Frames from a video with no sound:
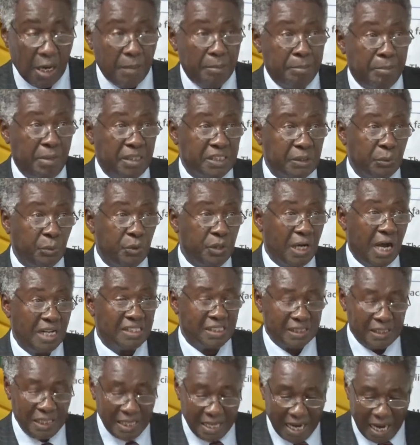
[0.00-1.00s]

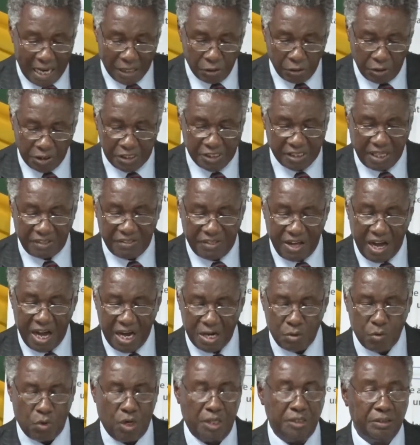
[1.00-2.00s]
Mawasiliano is the
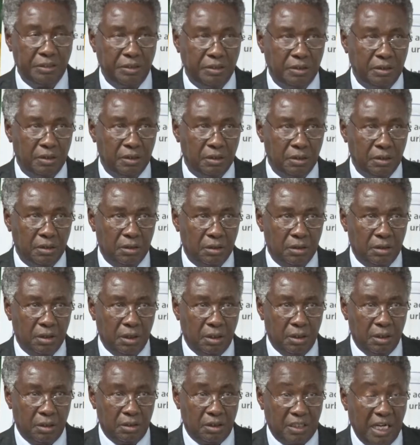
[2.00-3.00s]
third one,
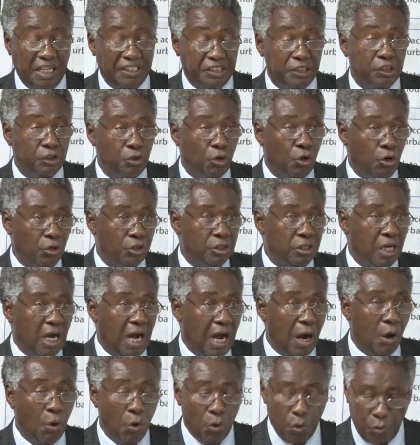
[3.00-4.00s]
touching on
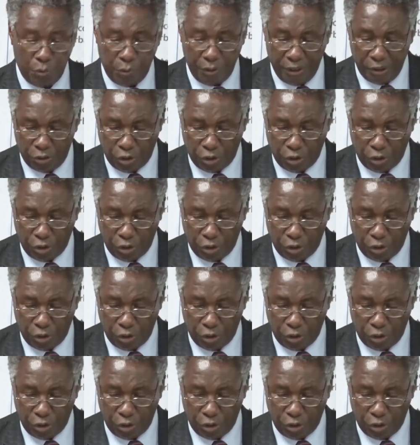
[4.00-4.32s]
how we